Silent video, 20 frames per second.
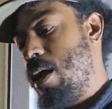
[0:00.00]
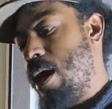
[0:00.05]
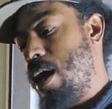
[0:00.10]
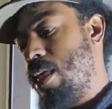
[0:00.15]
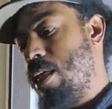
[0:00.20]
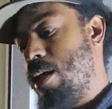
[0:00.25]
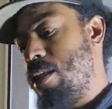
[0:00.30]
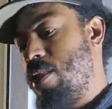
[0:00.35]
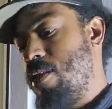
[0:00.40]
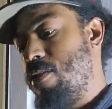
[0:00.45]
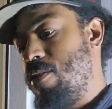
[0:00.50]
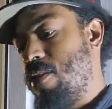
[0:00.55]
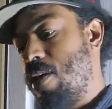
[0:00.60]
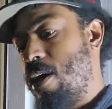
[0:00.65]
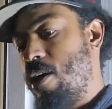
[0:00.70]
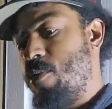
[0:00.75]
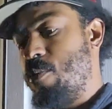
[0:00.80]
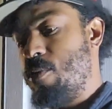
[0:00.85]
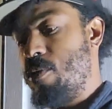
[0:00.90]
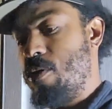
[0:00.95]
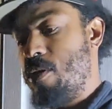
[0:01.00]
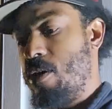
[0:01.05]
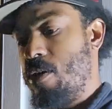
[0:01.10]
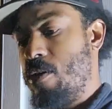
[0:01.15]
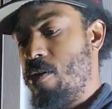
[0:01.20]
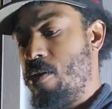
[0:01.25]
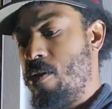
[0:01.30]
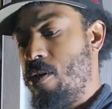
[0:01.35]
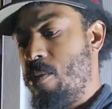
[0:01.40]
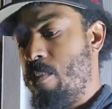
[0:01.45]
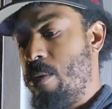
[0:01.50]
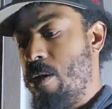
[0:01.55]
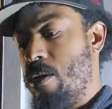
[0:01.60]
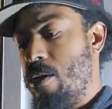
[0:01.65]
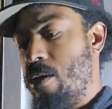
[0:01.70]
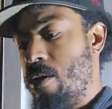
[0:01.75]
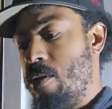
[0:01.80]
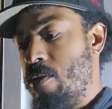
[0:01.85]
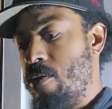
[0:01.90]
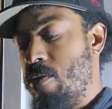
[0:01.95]
I like this size particularly
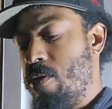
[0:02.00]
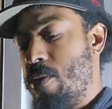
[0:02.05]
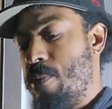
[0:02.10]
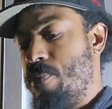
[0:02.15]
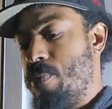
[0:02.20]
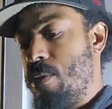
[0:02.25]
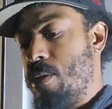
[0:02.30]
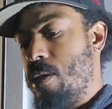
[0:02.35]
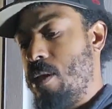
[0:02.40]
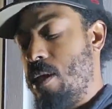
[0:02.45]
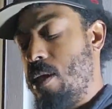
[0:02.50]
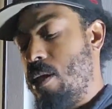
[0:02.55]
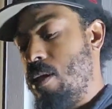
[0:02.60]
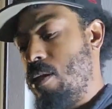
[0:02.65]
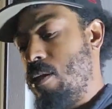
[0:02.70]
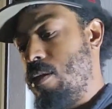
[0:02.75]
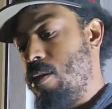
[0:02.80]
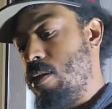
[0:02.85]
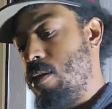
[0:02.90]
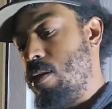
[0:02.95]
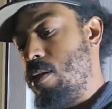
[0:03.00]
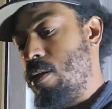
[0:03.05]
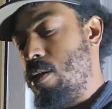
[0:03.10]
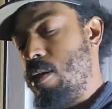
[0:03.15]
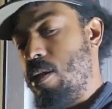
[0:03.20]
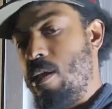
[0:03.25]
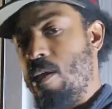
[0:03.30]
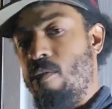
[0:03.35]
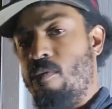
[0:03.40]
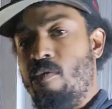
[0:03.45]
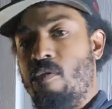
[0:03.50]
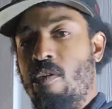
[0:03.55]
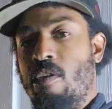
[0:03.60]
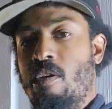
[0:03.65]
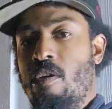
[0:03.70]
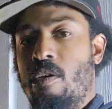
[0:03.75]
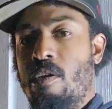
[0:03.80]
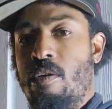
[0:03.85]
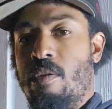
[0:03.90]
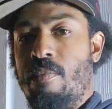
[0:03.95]
because it gives
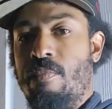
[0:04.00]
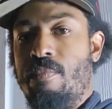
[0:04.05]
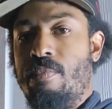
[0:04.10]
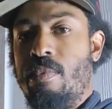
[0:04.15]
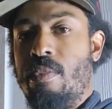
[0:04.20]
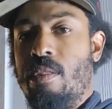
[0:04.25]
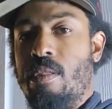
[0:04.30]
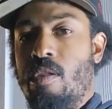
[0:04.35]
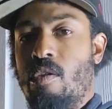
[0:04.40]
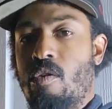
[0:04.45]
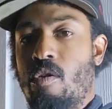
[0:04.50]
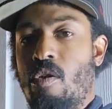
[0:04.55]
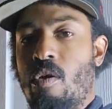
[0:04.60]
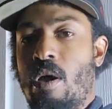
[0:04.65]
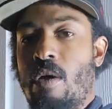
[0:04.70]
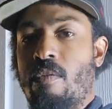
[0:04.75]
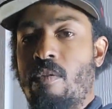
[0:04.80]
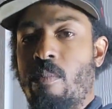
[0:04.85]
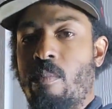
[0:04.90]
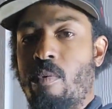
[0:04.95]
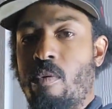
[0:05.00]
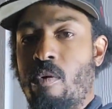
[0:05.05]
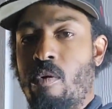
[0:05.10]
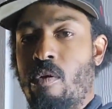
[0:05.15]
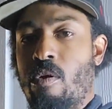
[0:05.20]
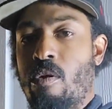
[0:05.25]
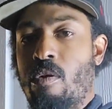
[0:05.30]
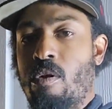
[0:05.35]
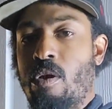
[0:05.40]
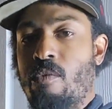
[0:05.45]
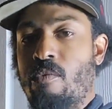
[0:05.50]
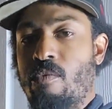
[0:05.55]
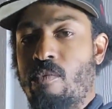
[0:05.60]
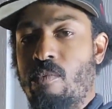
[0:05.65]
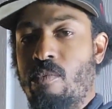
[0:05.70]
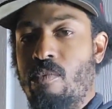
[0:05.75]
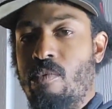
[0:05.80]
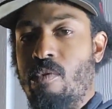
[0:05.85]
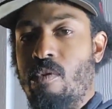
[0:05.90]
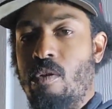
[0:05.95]
you don't have to pull on it,
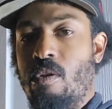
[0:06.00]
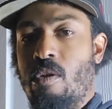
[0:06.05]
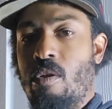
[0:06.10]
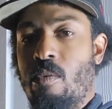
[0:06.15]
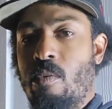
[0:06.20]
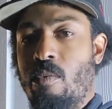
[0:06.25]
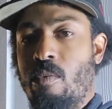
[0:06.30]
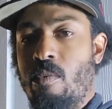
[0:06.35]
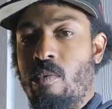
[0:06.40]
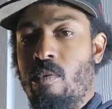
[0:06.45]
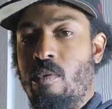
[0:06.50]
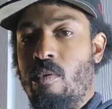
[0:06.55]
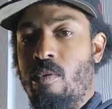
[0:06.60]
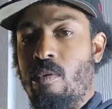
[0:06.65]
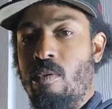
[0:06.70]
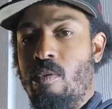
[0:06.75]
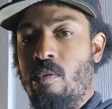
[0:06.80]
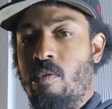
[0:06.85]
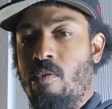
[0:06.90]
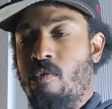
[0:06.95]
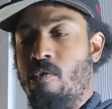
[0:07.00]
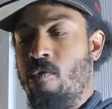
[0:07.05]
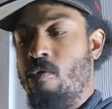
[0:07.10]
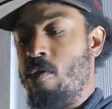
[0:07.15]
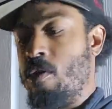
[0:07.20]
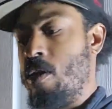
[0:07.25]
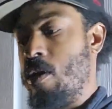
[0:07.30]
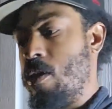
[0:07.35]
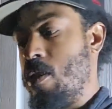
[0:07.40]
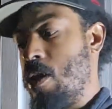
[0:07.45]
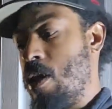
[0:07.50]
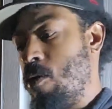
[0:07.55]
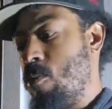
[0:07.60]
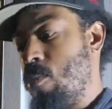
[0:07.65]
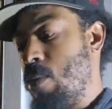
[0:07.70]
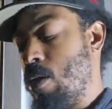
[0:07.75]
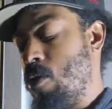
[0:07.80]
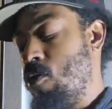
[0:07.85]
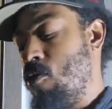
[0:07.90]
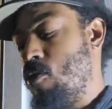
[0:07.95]
you know, to get that
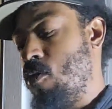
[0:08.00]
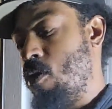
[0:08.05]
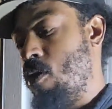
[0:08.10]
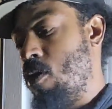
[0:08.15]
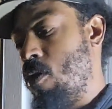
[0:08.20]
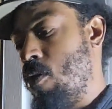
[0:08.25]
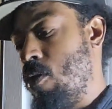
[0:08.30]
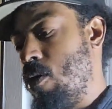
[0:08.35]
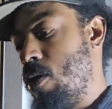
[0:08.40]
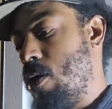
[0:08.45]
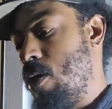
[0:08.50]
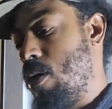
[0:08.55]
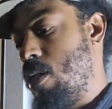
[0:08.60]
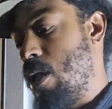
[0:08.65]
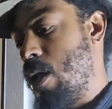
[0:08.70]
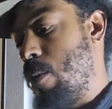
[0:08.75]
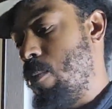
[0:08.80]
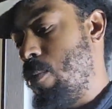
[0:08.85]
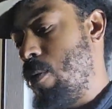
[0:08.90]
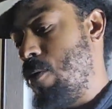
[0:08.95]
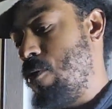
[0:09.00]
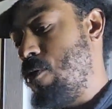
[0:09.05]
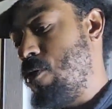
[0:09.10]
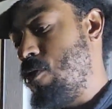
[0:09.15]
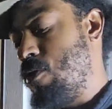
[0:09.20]
big draw, that puff of